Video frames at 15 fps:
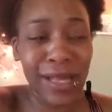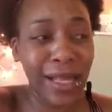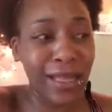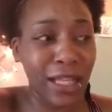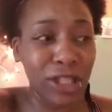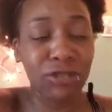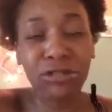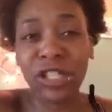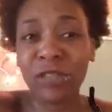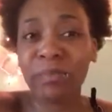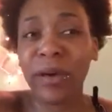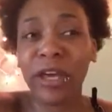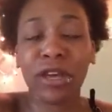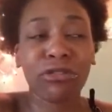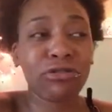They
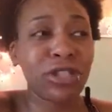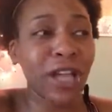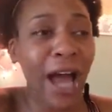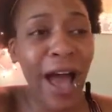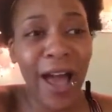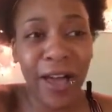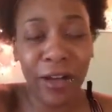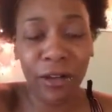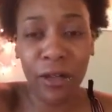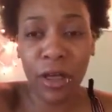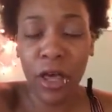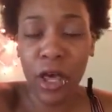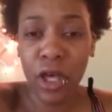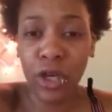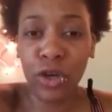disrespect your child,
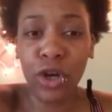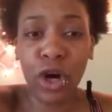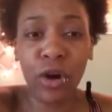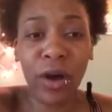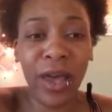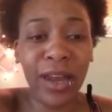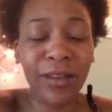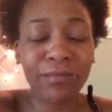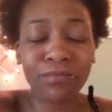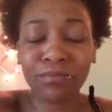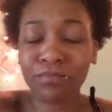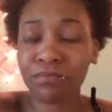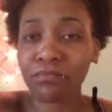you know, and